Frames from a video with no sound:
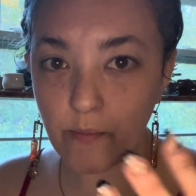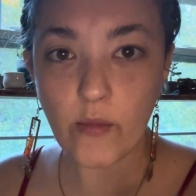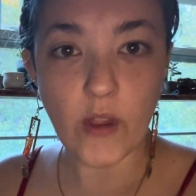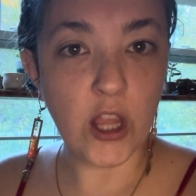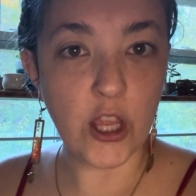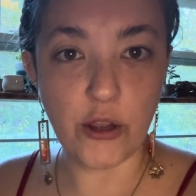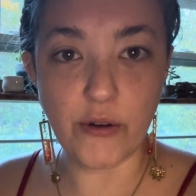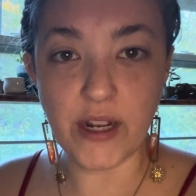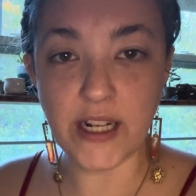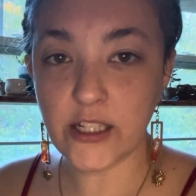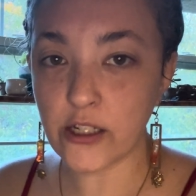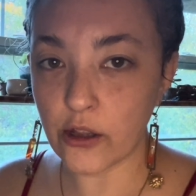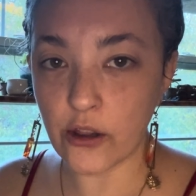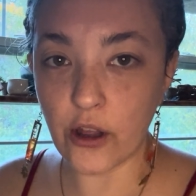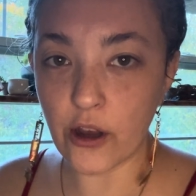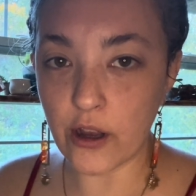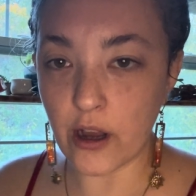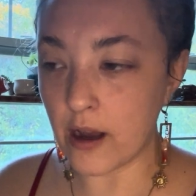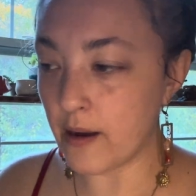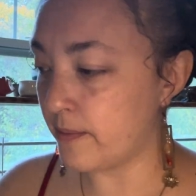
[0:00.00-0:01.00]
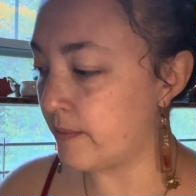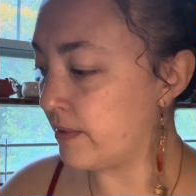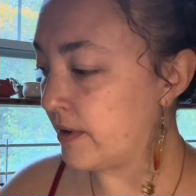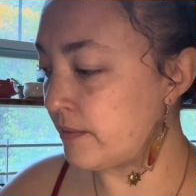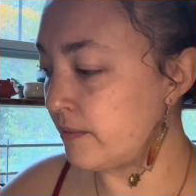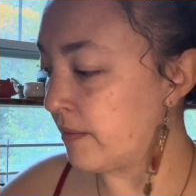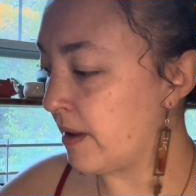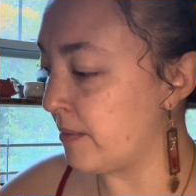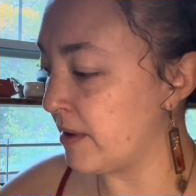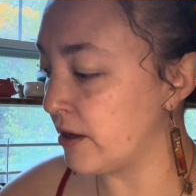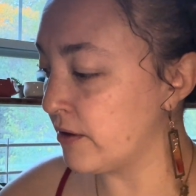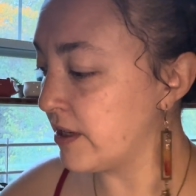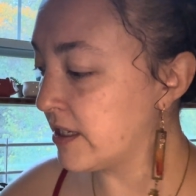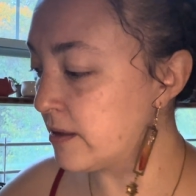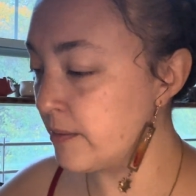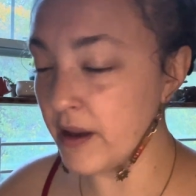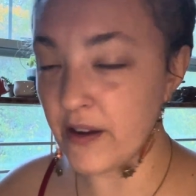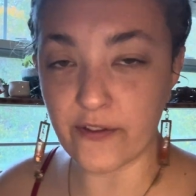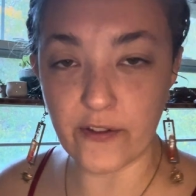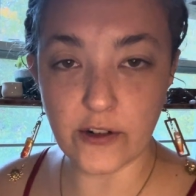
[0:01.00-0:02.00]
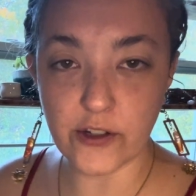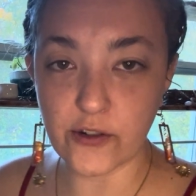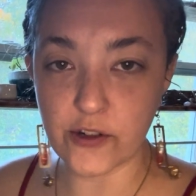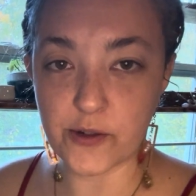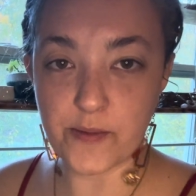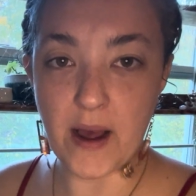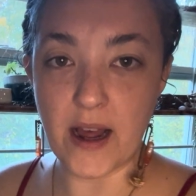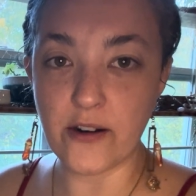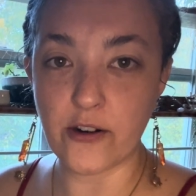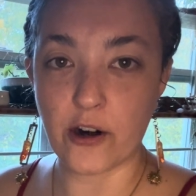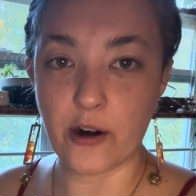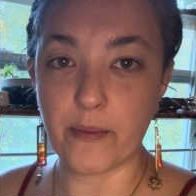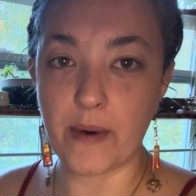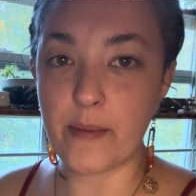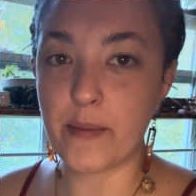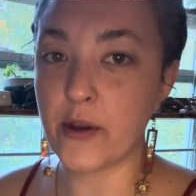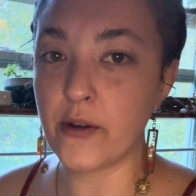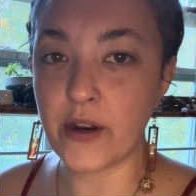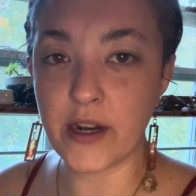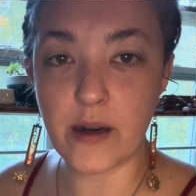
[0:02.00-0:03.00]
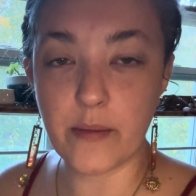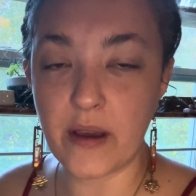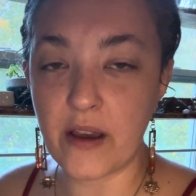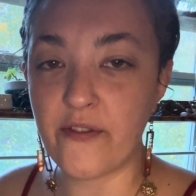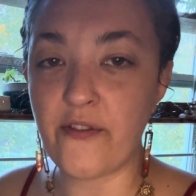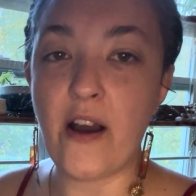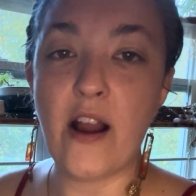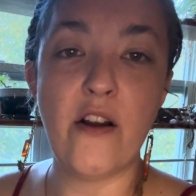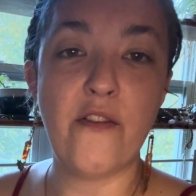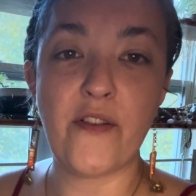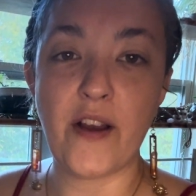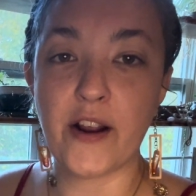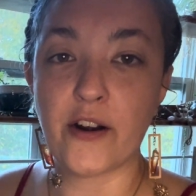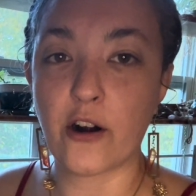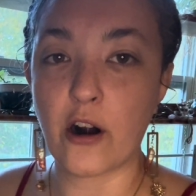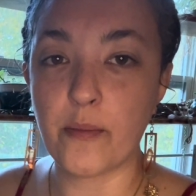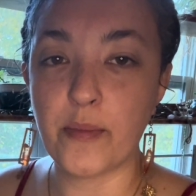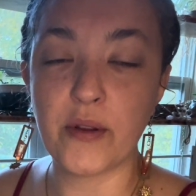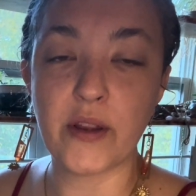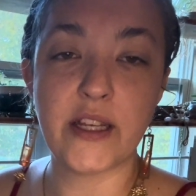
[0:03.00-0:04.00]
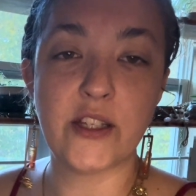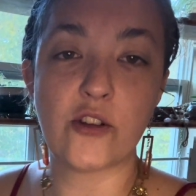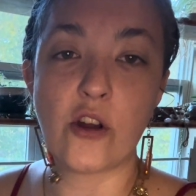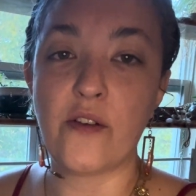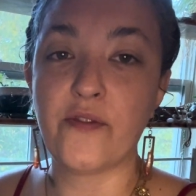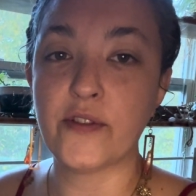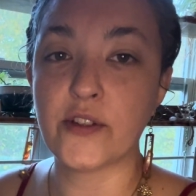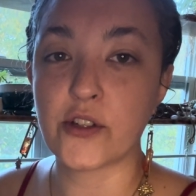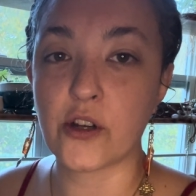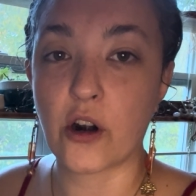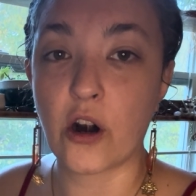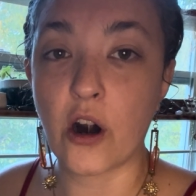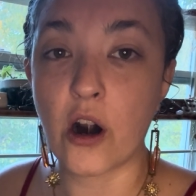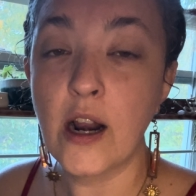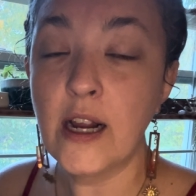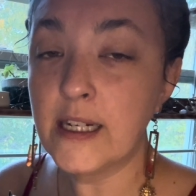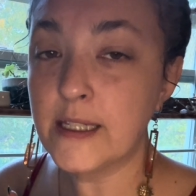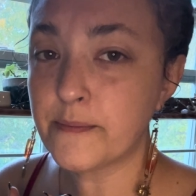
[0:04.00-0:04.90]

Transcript: You need to look up, maybe you need to be a first responder. Maybe you need to be a firefighter, a police officer,